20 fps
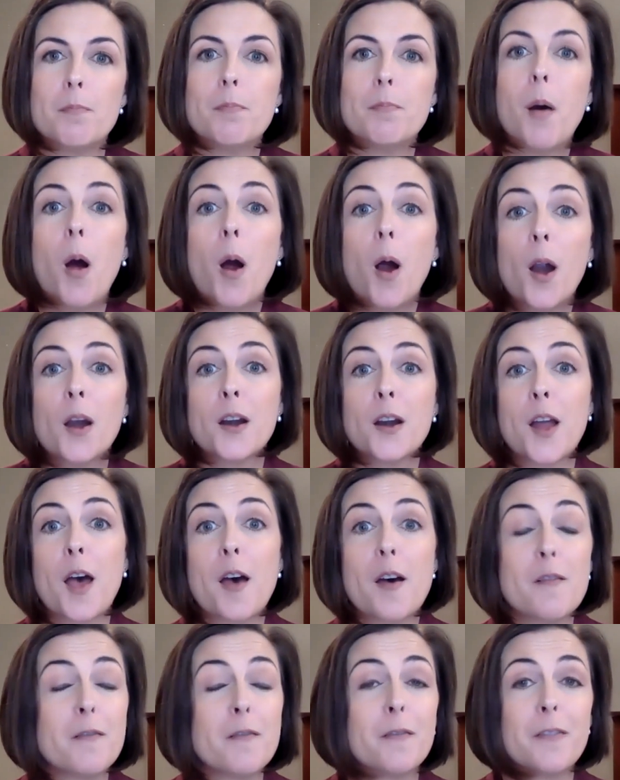part
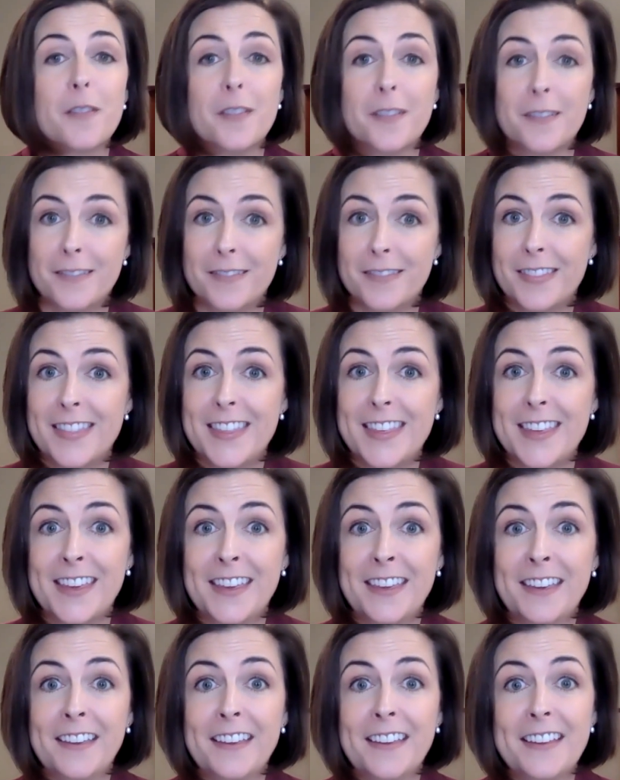of
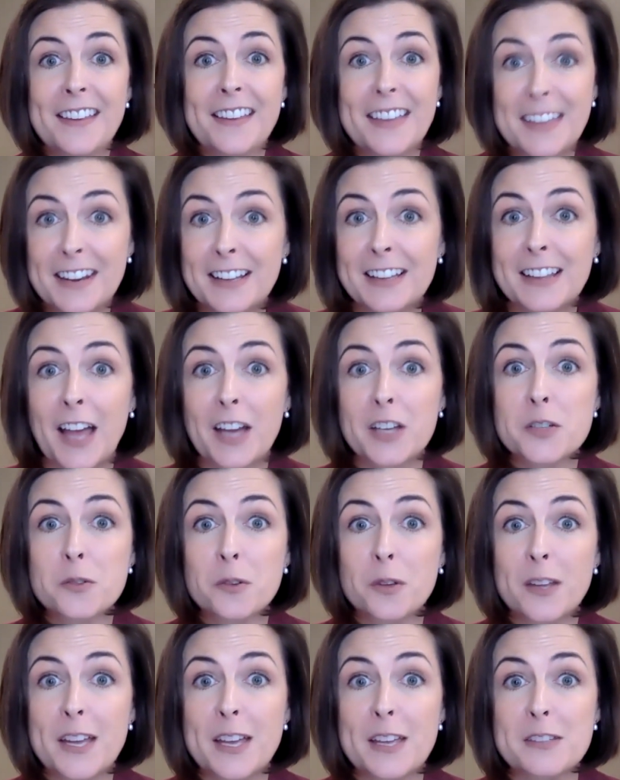the
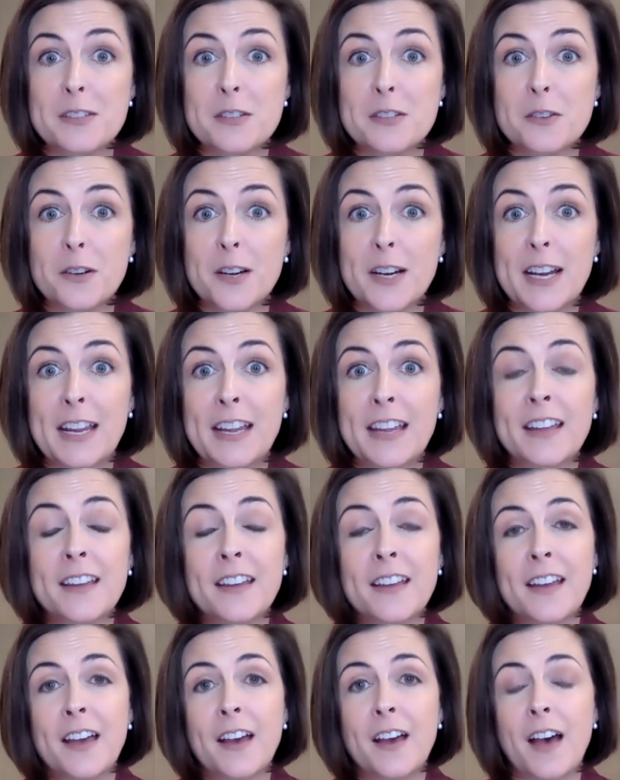intellectual history,
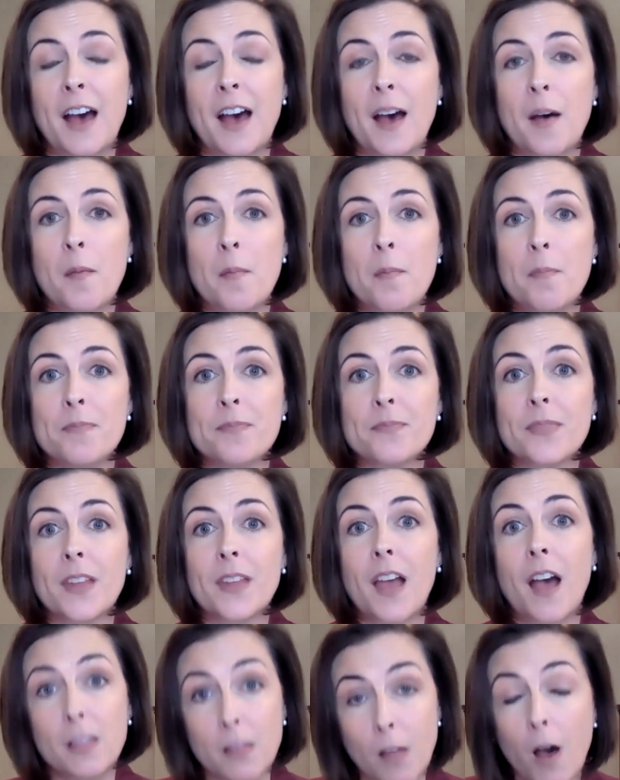
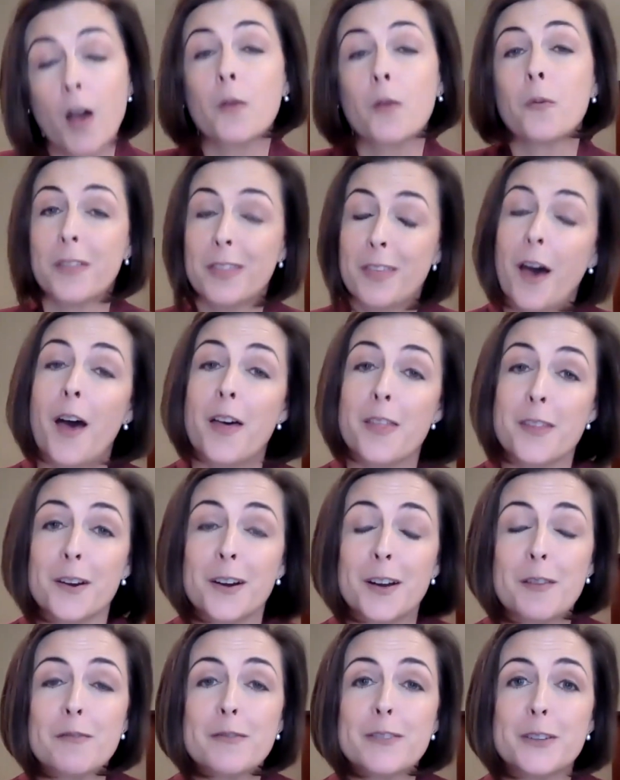along with other
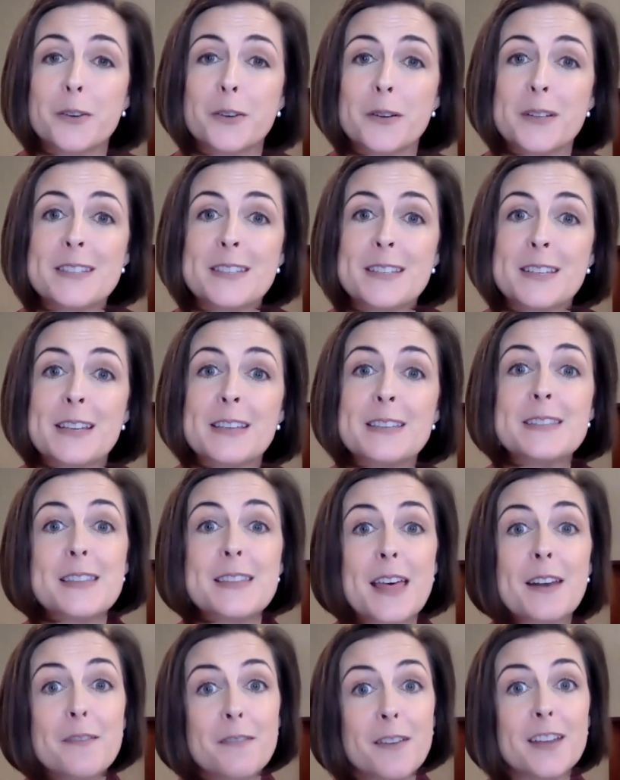influences
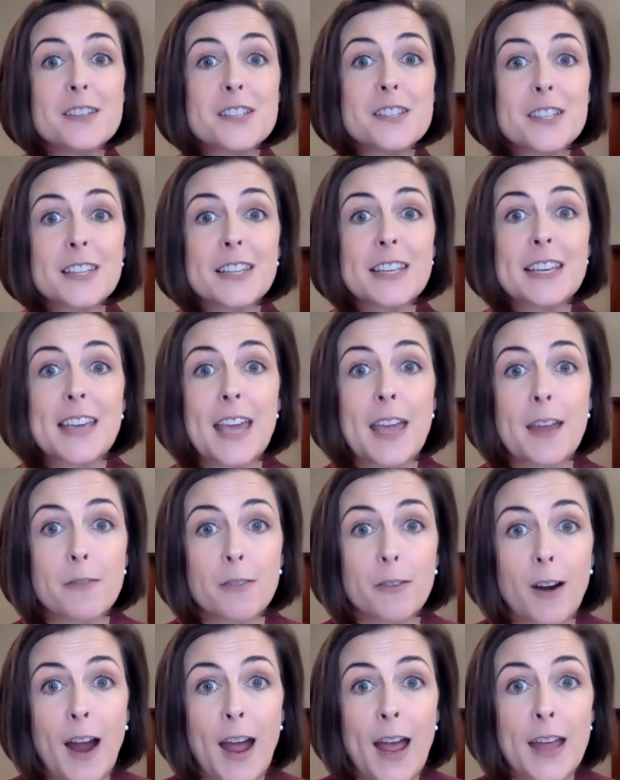that eventually gave
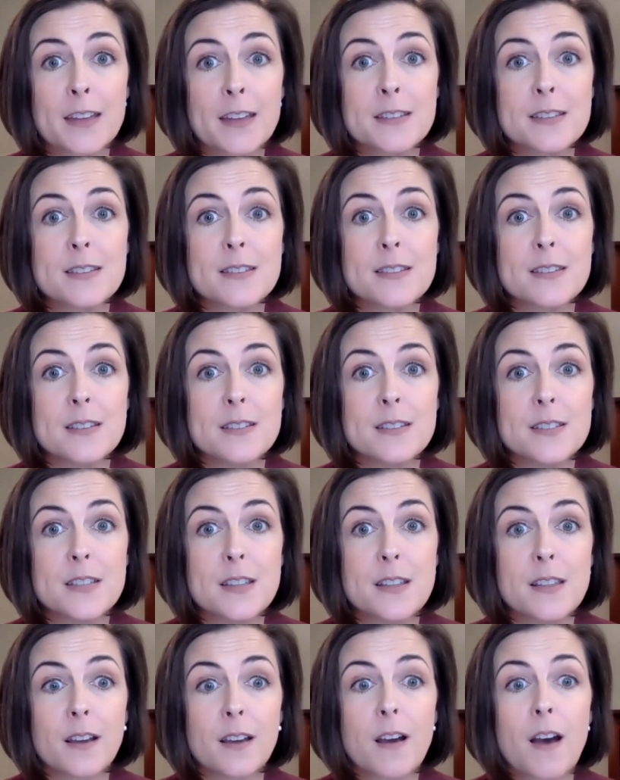rise
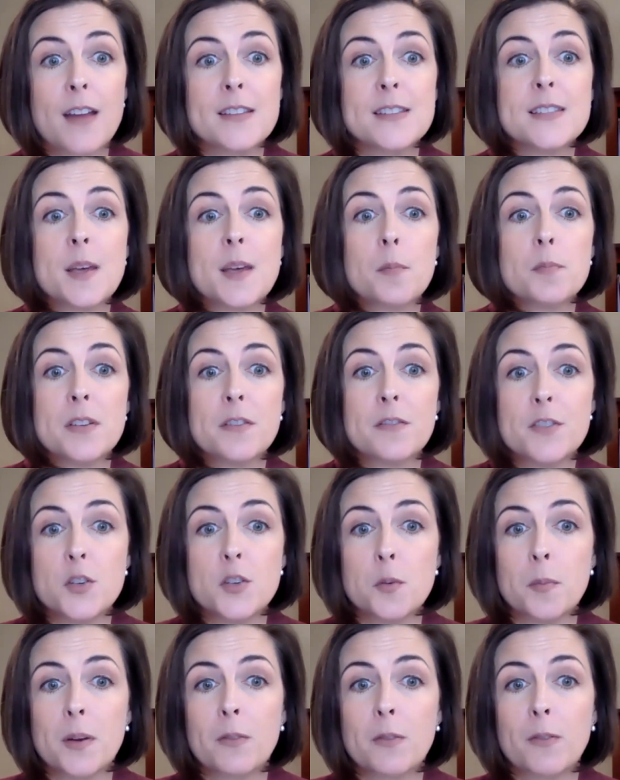to the concept of
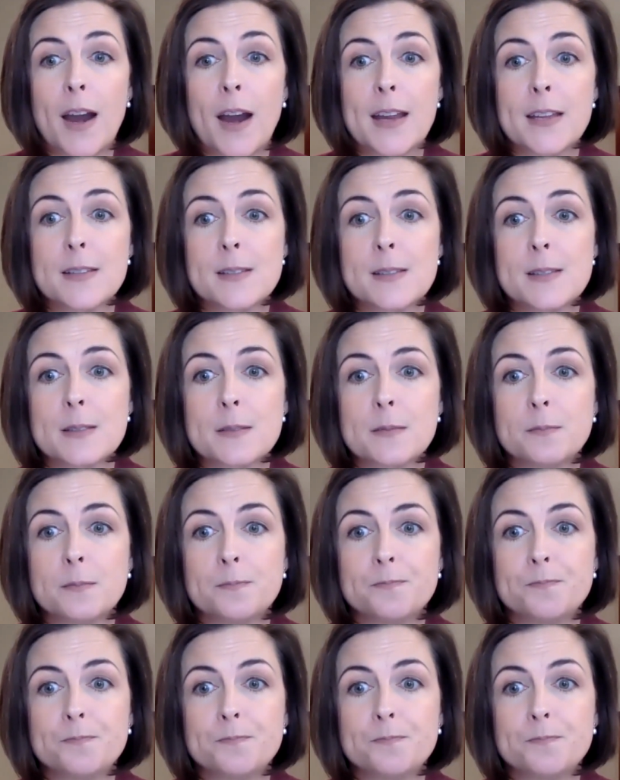human rights.